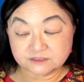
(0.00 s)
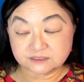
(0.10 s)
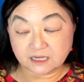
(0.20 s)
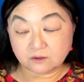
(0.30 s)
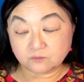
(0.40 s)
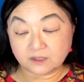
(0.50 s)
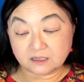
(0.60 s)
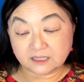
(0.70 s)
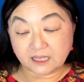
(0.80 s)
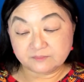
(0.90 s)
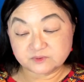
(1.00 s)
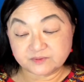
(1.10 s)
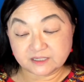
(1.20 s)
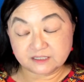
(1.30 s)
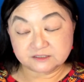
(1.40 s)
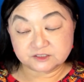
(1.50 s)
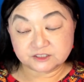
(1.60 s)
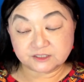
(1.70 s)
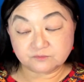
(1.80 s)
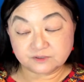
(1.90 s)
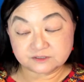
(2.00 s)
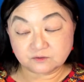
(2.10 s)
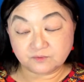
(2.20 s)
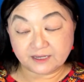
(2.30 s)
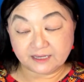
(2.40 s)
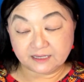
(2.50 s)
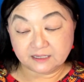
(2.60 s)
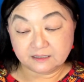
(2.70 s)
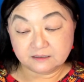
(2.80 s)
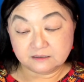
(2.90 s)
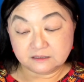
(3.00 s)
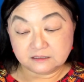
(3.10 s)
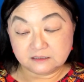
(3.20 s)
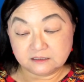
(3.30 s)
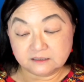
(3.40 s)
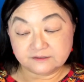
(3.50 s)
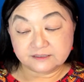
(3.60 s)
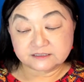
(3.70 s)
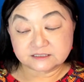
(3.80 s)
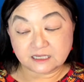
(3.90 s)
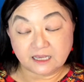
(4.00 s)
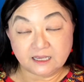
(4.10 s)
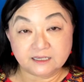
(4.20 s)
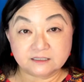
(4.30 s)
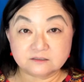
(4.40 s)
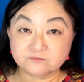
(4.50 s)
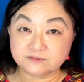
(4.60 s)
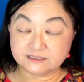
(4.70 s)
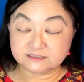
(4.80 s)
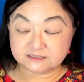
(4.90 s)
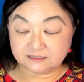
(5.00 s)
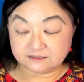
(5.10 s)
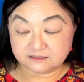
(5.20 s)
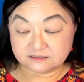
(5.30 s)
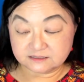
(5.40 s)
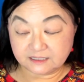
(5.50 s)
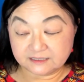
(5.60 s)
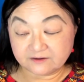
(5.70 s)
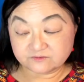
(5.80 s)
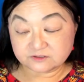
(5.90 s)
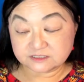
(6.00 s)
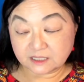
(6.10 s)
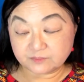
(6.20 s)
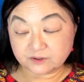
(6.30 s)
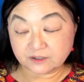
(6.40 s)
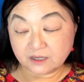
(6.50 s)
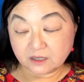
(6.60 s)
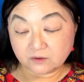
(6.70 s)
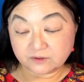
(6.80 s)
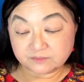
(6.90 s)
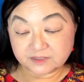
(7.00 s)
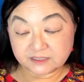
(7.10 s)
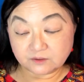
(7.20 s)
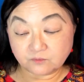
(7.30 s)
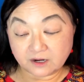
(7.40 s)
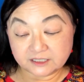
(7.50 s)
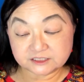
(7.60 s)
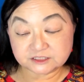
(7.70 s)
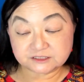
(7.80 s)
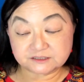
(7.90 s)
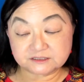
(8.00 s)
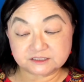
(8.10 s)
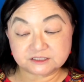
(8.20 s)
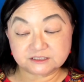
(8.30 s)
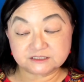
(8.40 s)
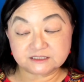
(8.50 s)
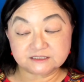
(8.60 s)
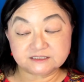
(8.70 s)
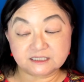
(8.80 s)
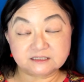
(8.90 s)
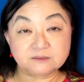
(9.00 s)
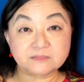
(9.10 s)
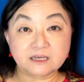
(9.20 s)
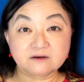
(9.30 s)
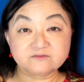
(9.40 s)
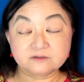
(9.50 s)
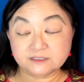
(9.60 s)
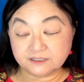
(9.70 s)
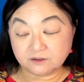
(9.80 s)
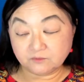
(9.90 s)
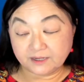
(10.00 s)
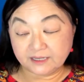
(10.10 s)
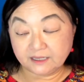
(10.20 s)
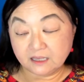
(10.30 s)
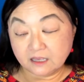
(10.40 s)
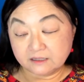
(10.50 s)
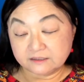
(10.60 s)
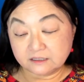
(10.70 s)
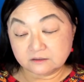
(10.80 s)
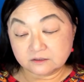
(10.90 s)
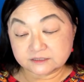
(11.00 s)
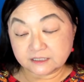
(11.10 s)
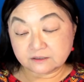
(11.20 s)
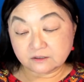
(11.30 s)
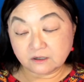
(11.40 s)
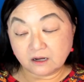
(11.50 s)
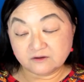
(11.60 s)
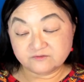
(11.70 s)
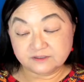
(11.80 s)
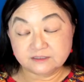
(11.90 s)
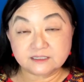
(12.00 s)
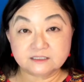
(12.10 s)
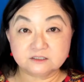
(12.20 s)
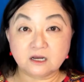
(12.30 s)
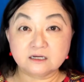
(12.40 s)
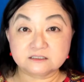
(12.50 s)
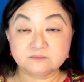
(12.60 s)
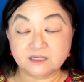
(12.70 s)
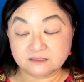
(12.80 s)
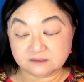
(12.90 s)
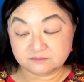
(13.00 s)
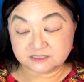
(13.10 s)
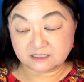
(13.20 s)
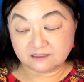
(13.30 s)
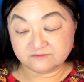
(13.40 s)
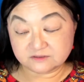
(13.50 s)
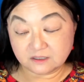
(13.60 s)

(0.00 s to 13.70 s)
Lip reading: not well kept because she was away. They sighed when they said this, and after supper, when Minnie washed the dishes and set them carefully away, they looked at her often and talked among themselves.